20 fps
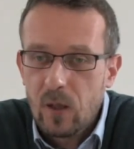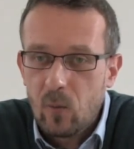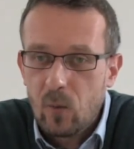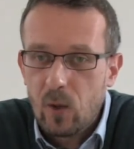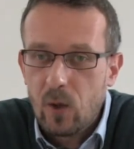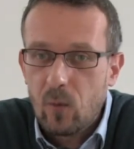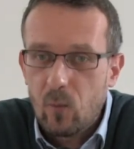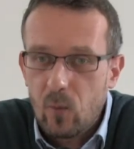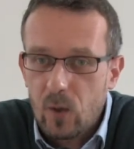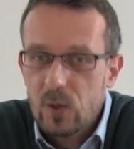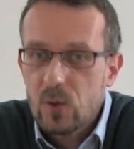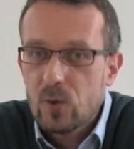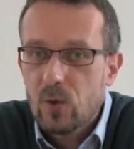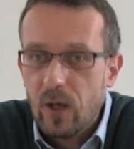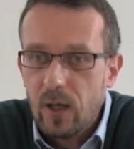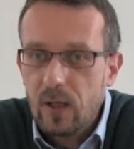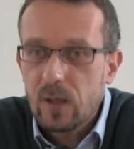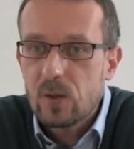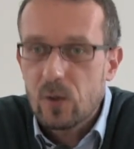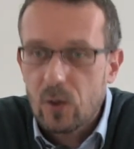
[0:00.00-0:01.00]
were
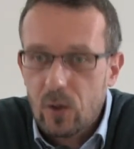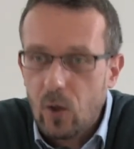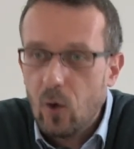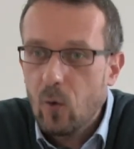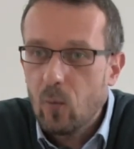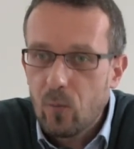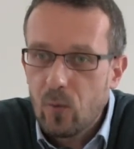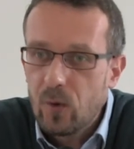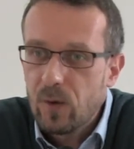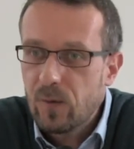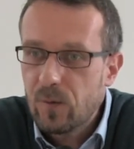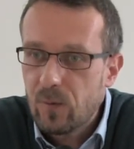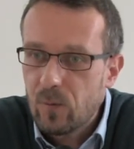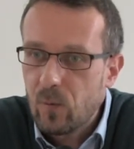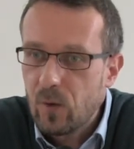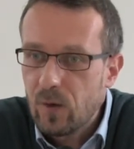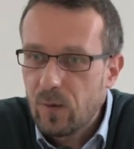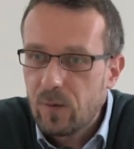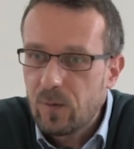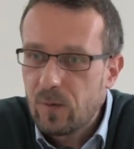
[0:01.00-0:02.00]
trying to cope
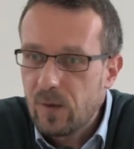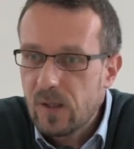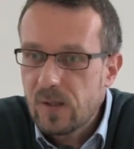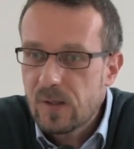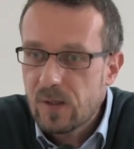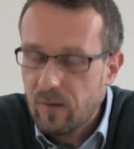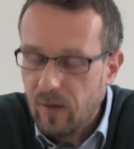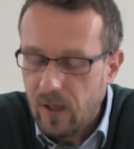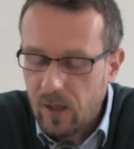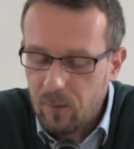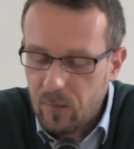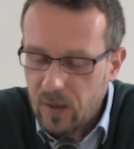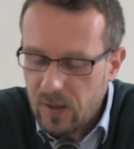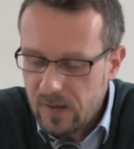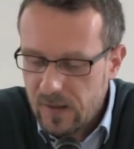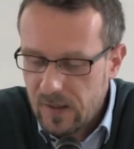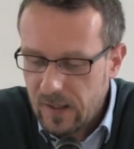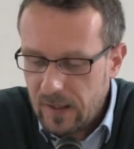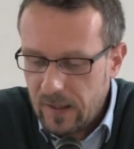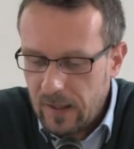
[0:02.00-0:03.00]
with these developments,